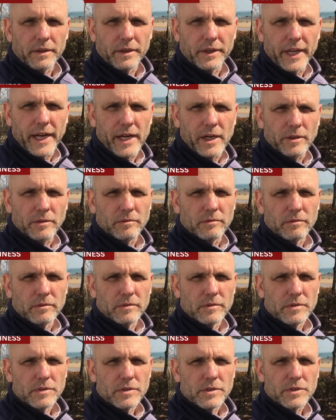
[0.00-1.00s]
Now,
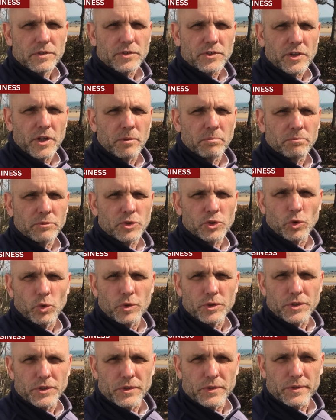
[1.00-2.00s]
some
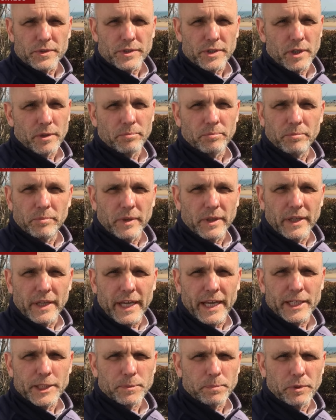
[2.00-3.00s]
sources, some
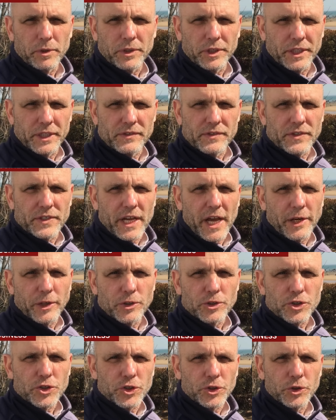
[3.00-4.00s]
expert
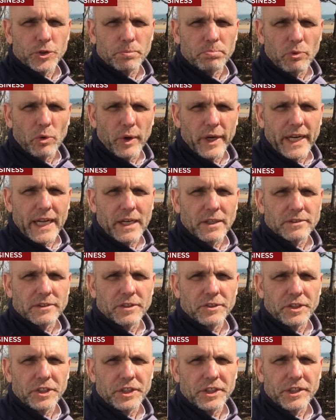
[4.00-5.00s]
insiders do point out
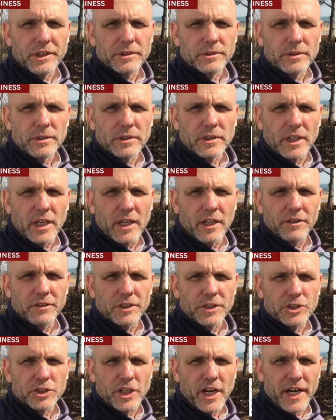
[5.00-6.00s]
that the yield on
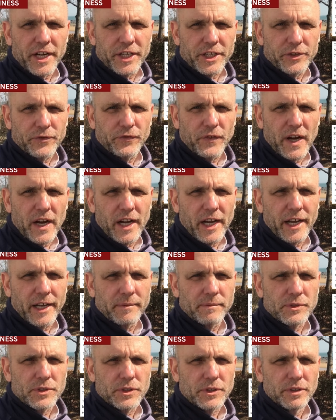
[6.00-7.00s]
the Chinese
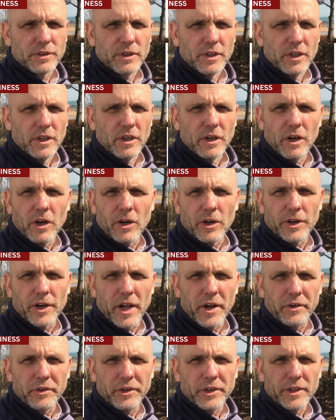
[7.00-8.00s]
fives are
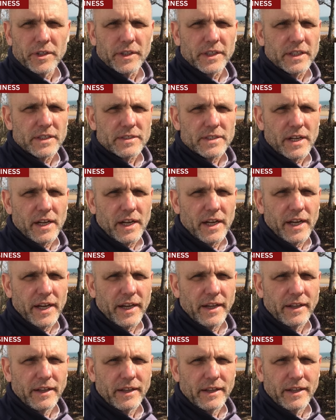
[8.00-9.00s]
not nearly as
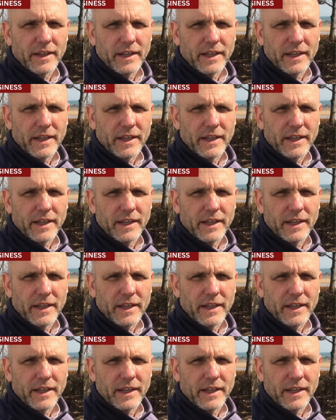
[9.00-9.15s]
high